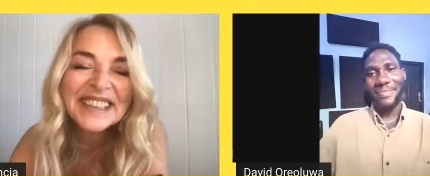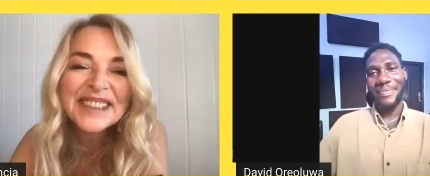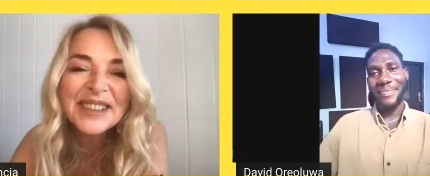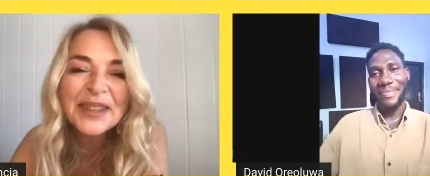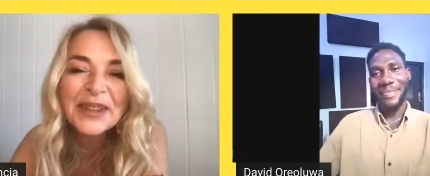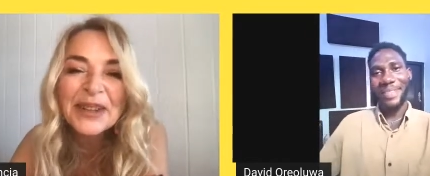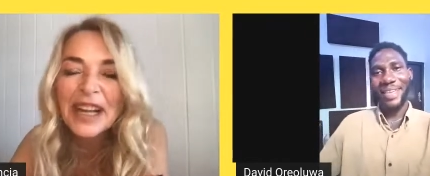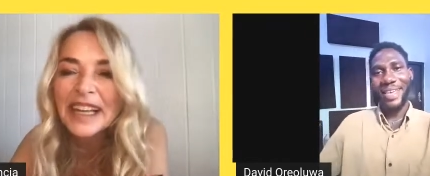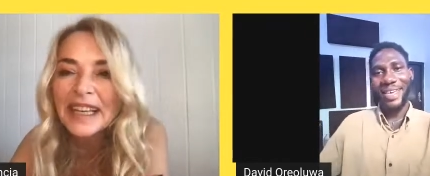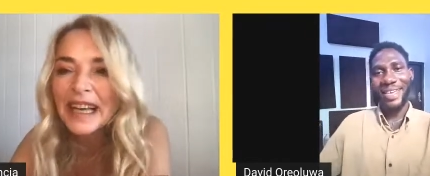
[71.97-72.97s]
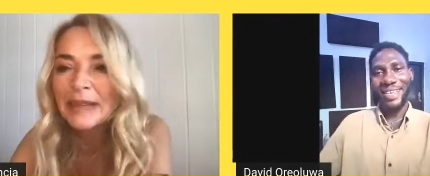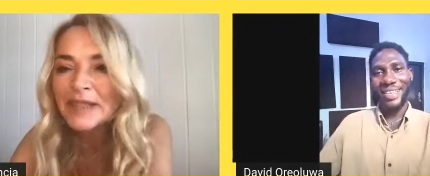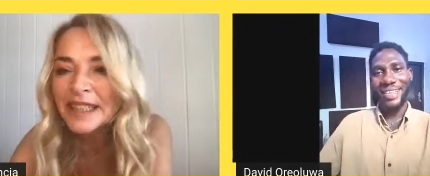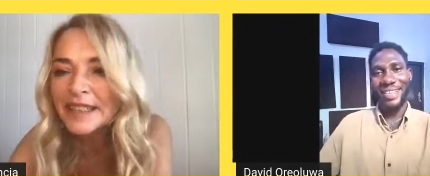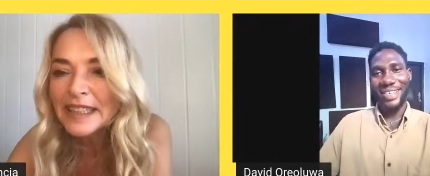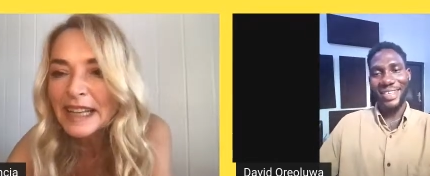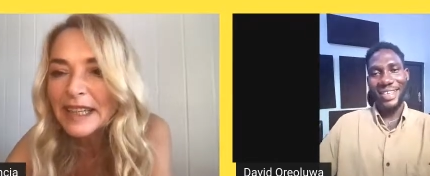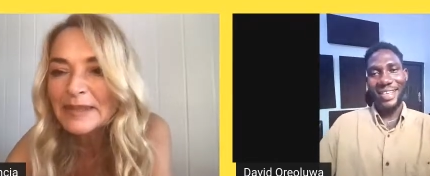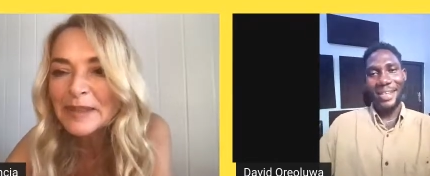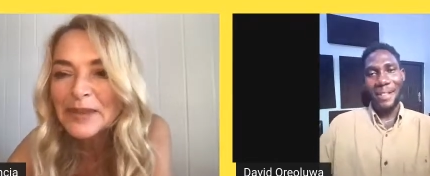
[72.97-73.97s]
Speaker 1: so uh, I'm just in, uh,
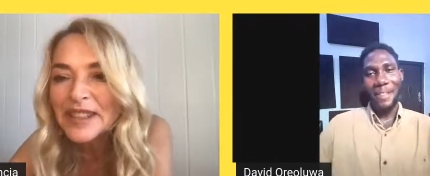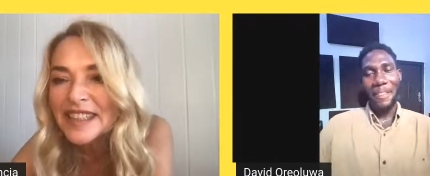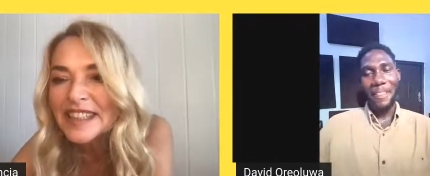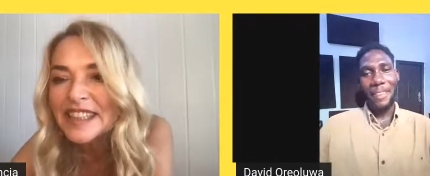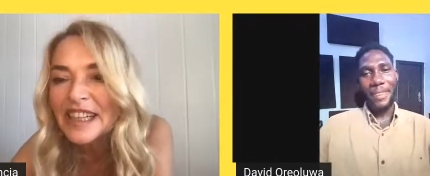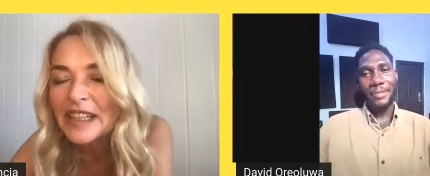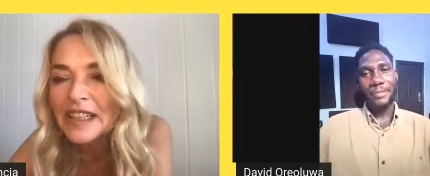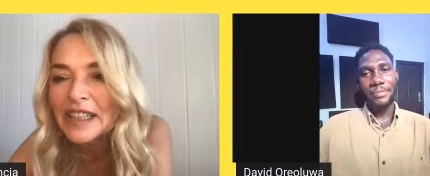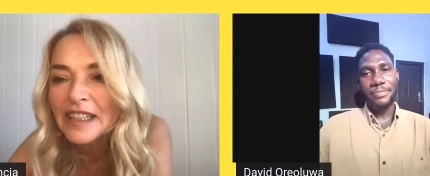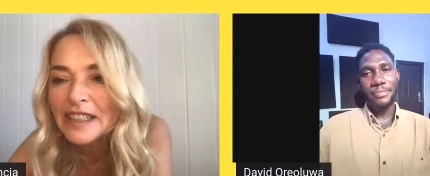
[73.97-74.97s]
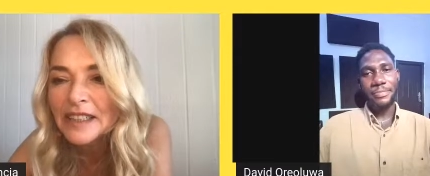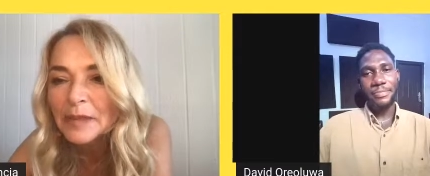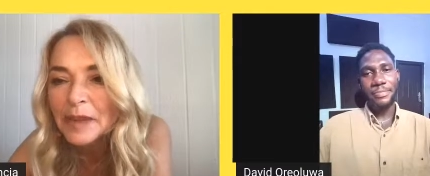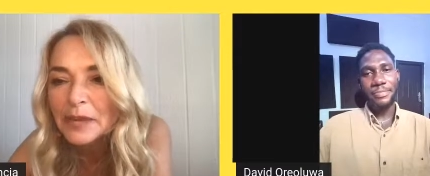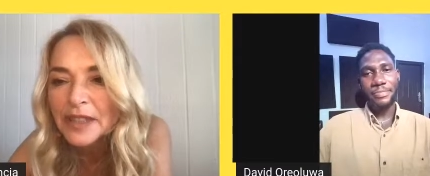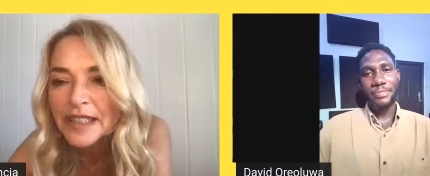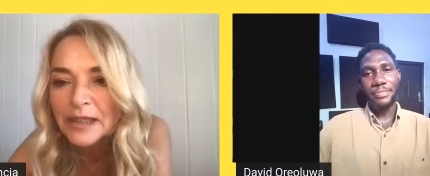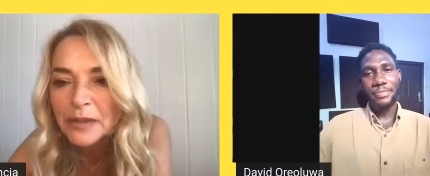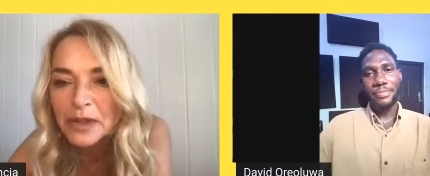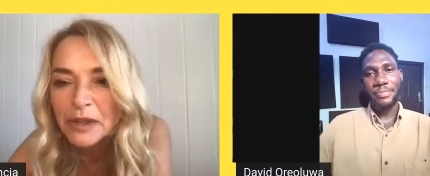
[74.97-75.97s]
let me put here uh, the people
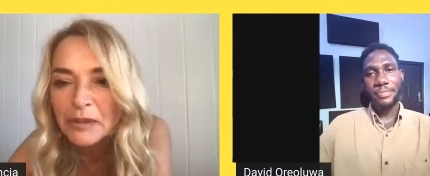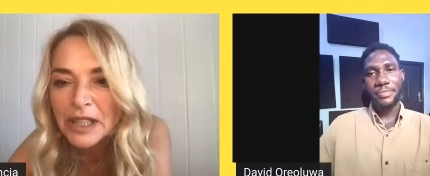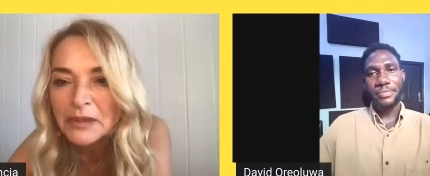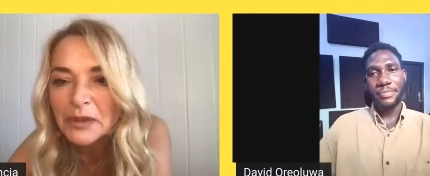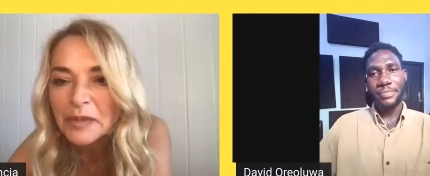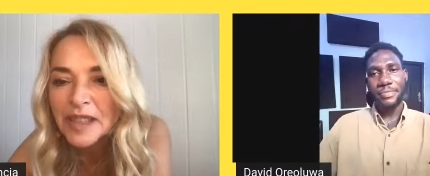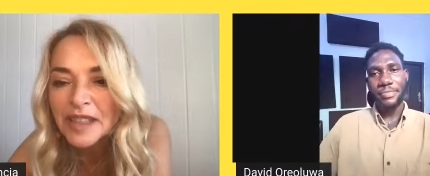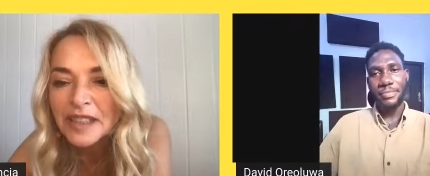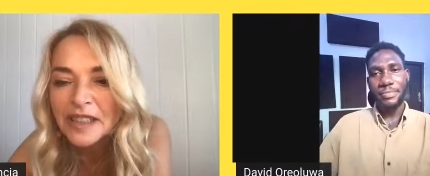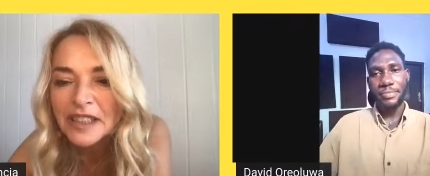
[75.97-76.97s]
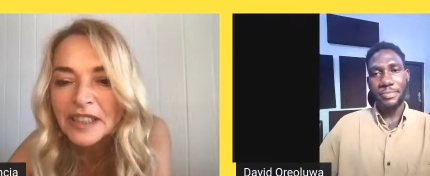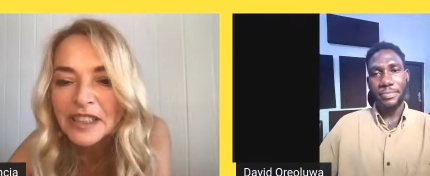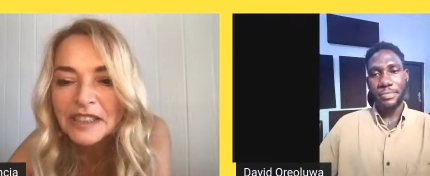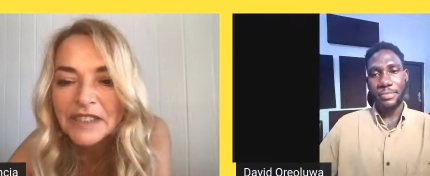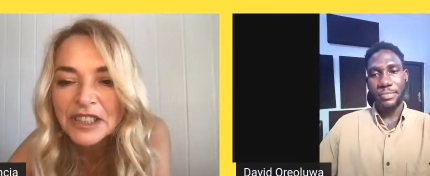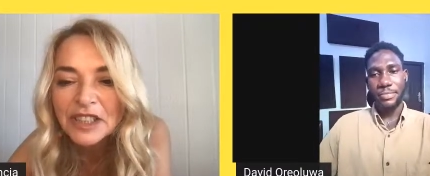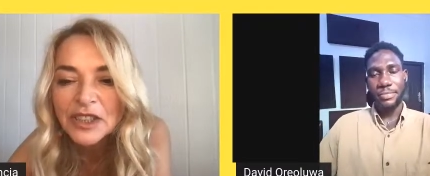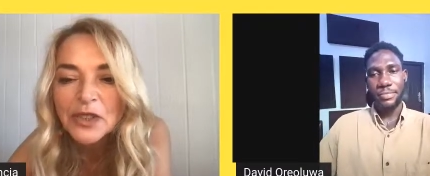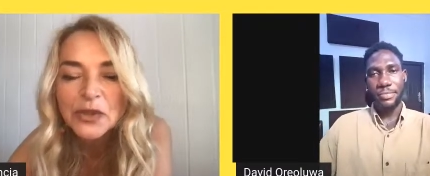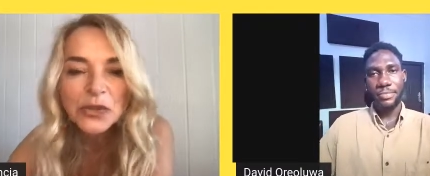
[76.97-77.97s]
that probably will be here very
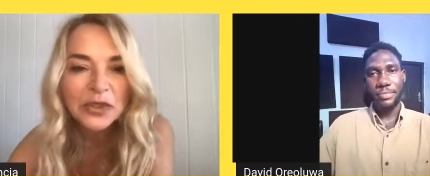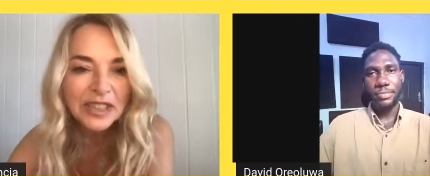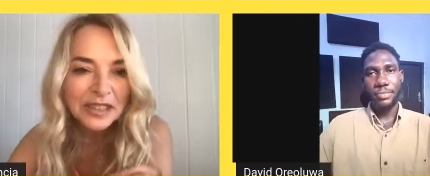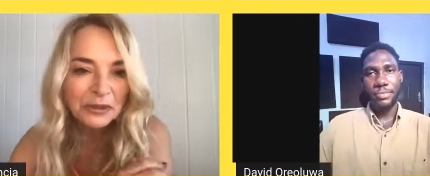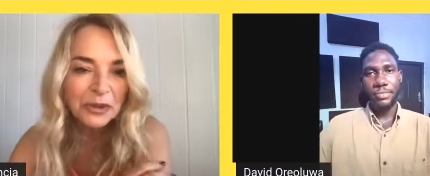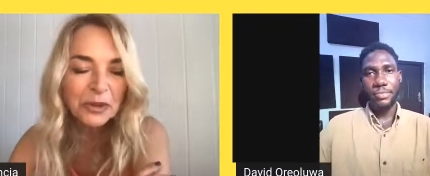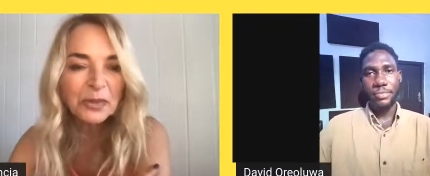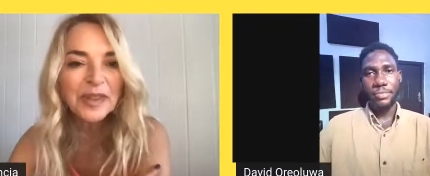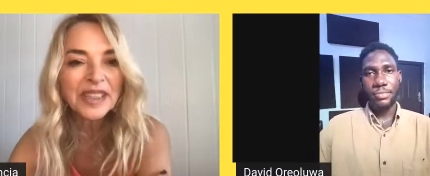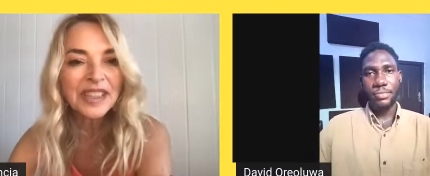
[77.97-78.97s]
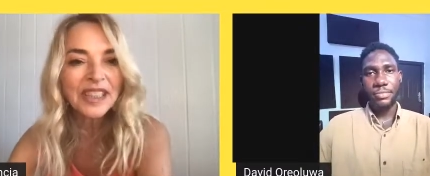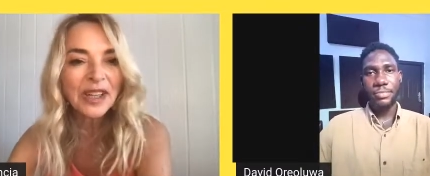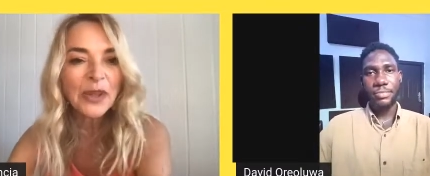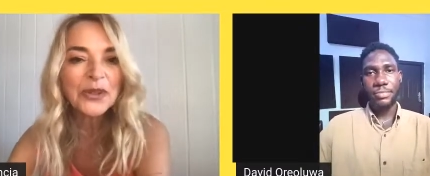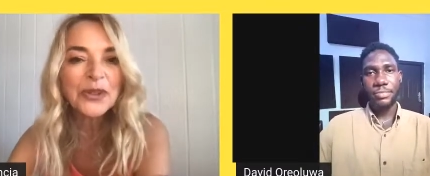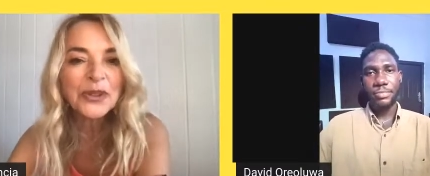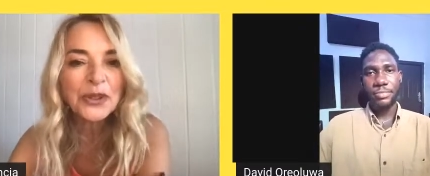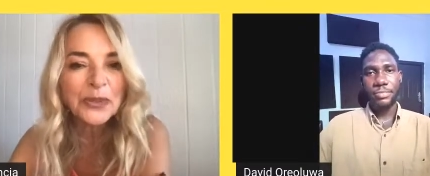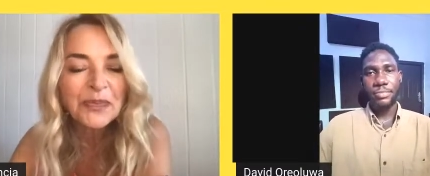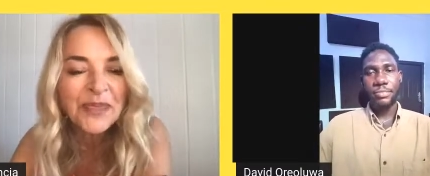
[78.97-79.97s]
soon and will be close to
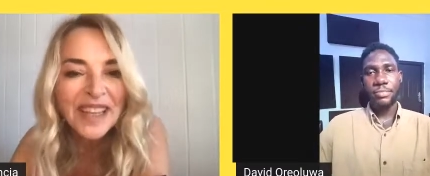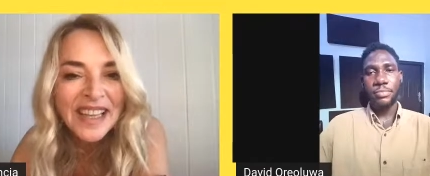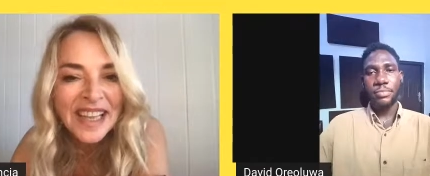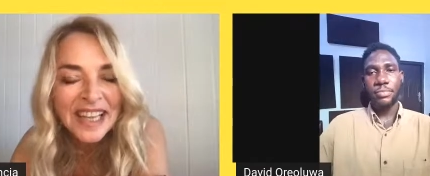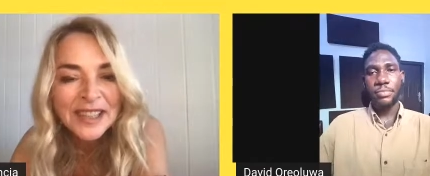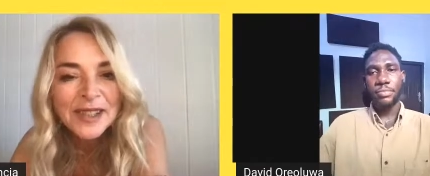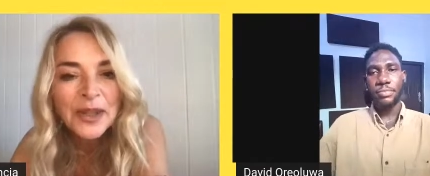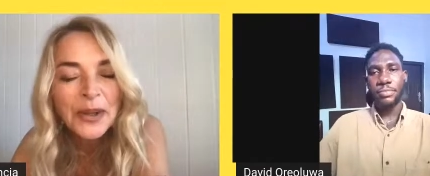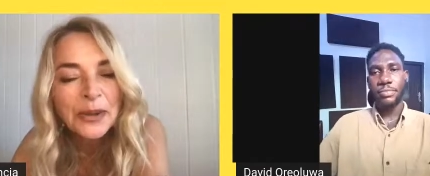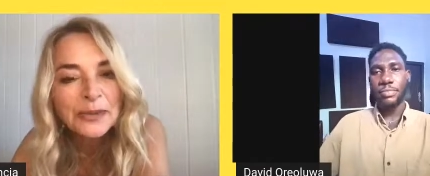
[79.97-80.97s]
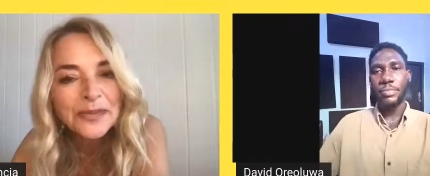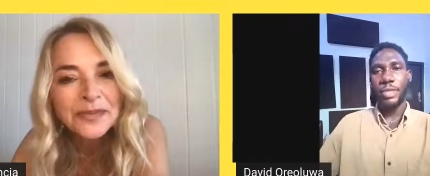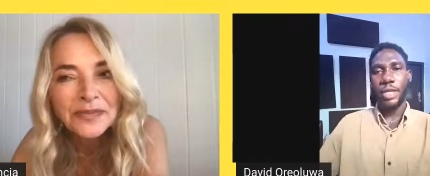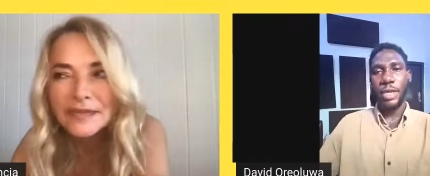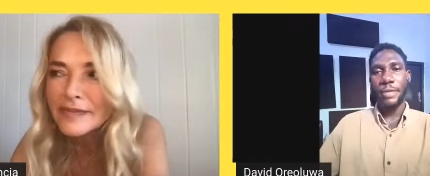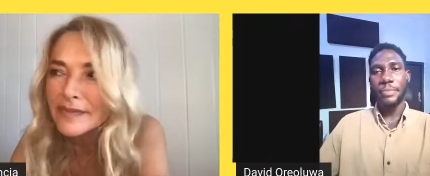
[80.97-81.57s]
you. So, um, okay.